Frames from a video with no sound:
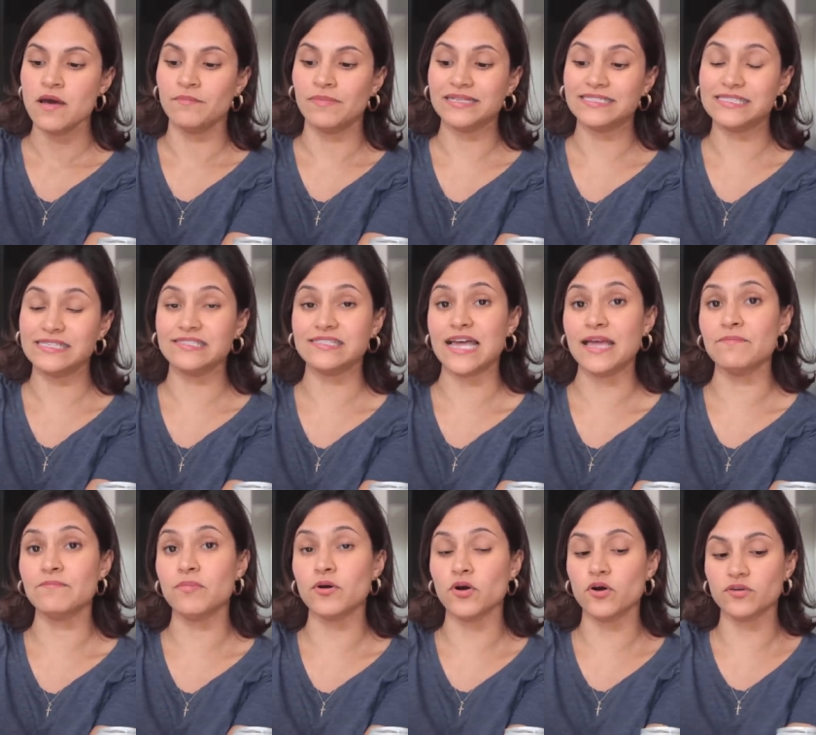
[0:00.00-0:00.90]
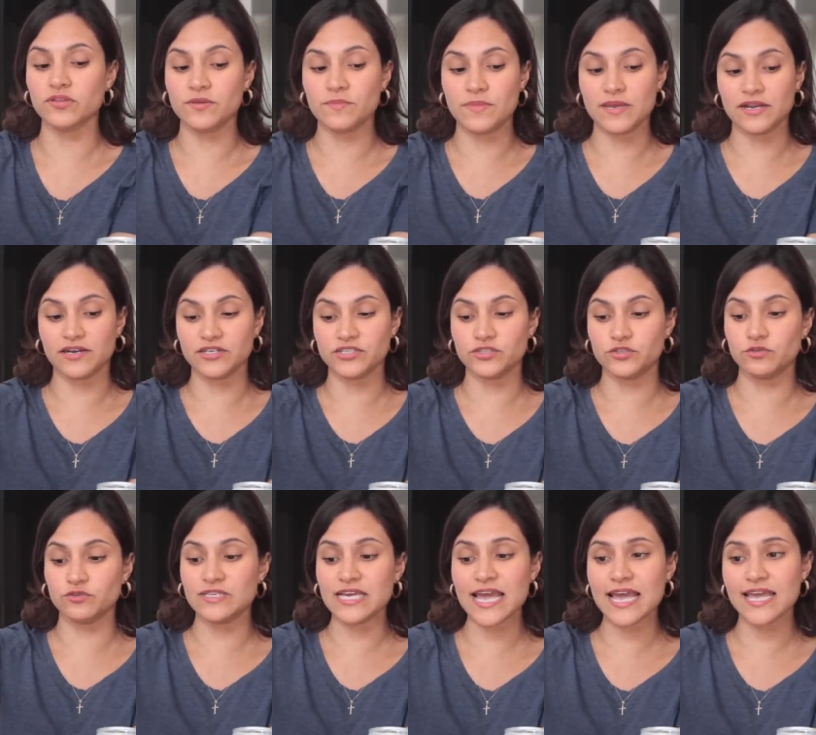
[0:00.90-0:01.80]
but since I bought the beers
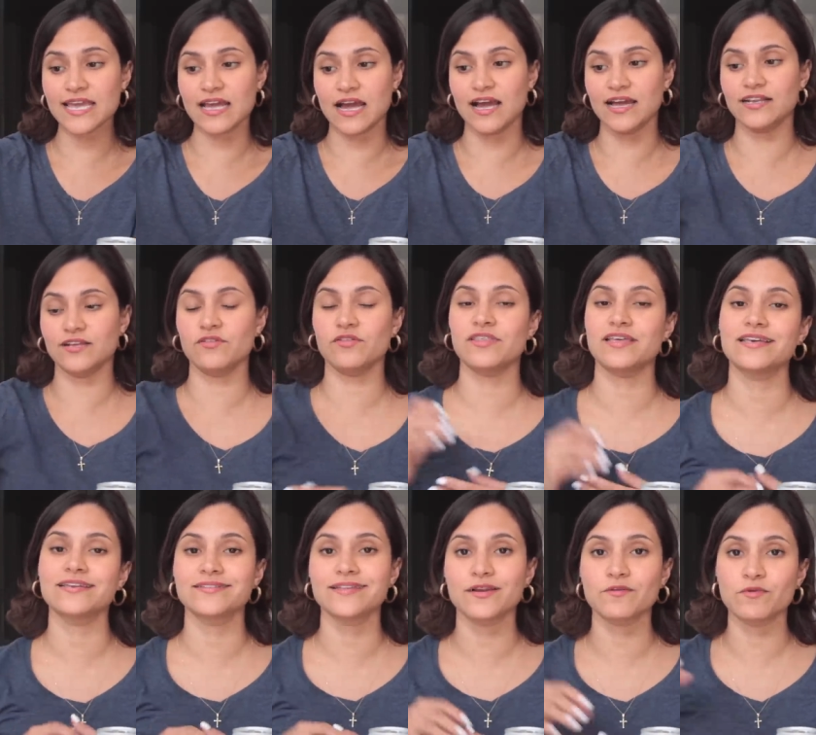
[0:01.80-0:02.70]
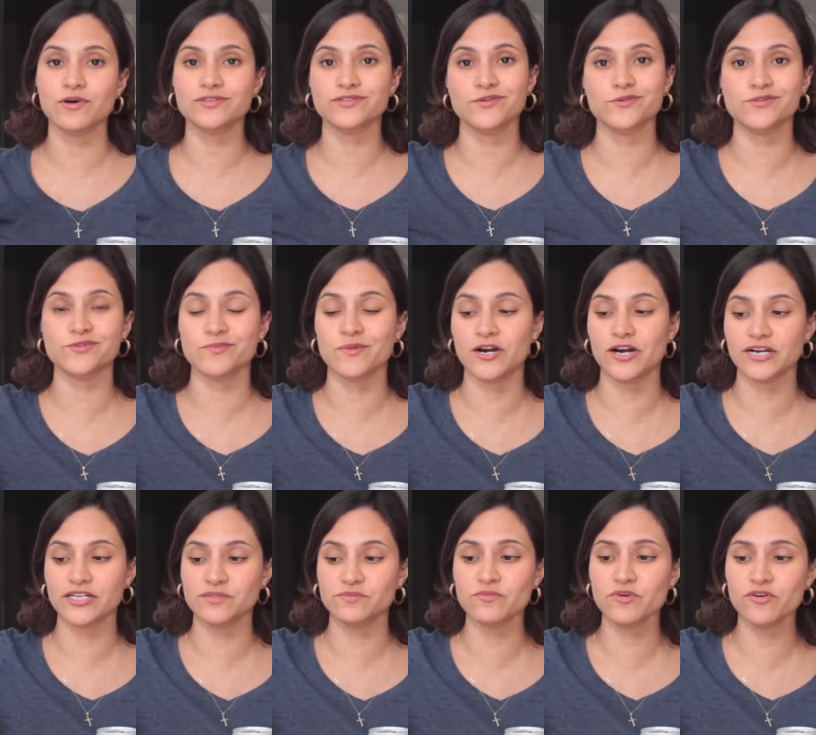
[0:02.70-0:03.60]
today, I don't think that was the
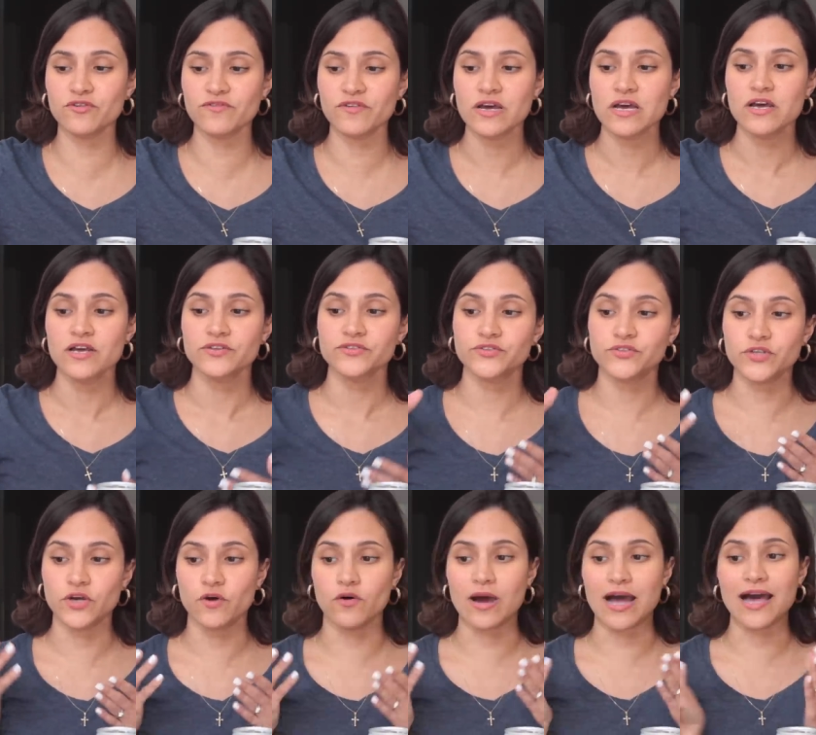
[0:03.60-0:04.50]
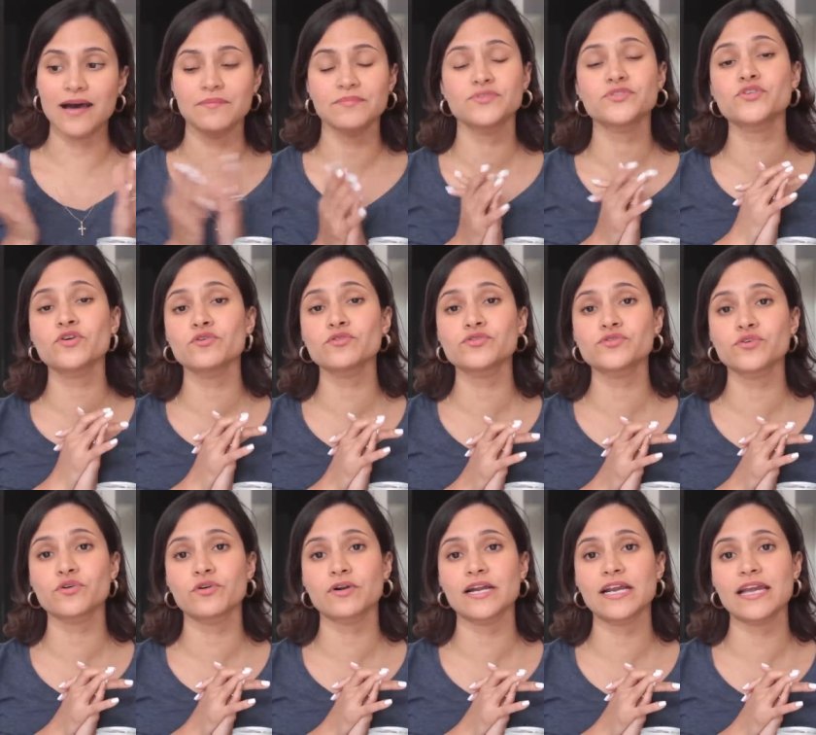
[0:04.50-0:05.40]
smartest move, so I'm so
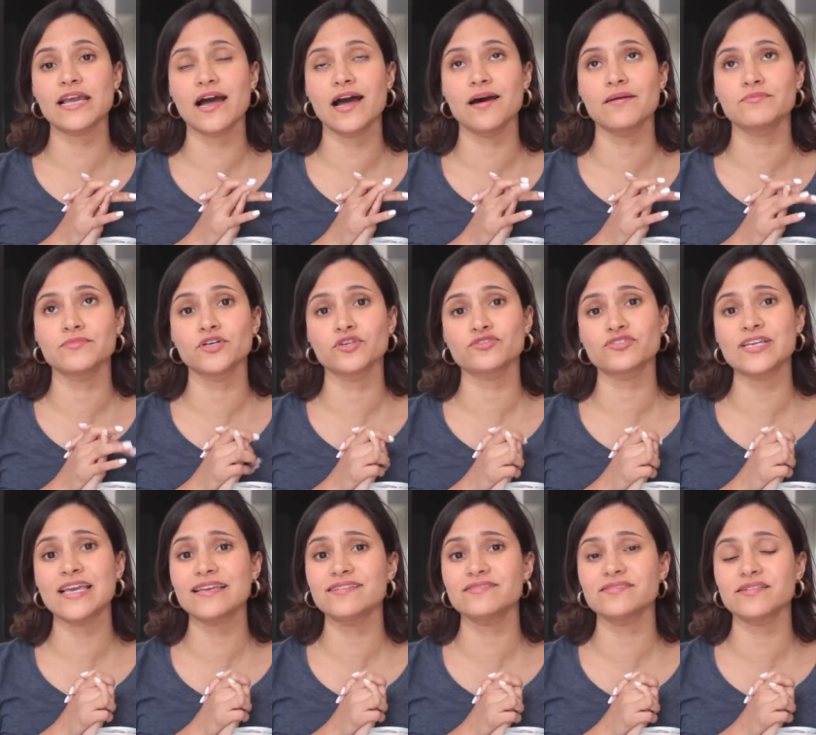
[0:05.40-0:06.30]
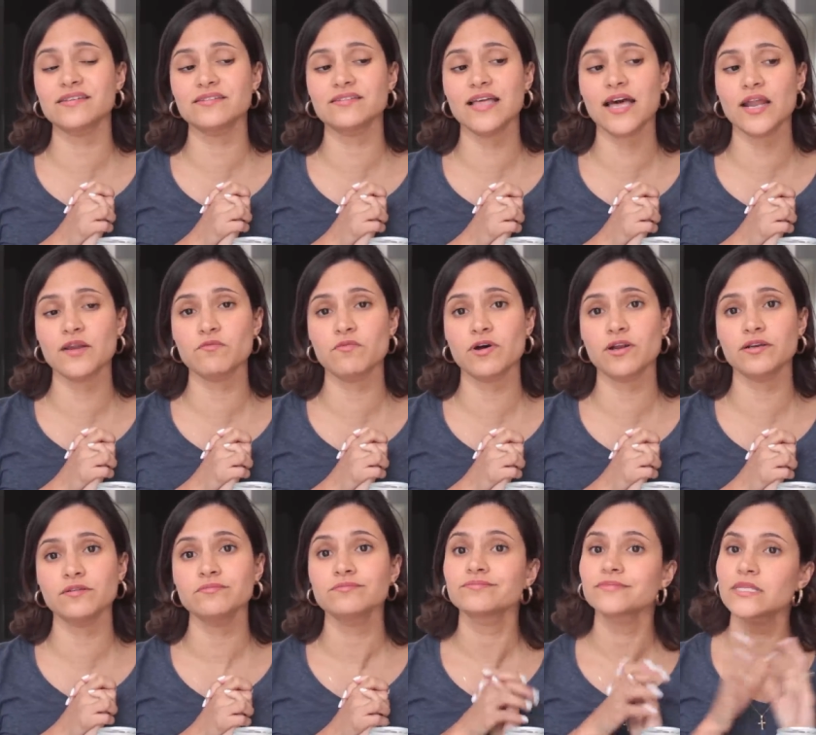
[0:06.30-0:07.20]
sorry I'm not tasting that one.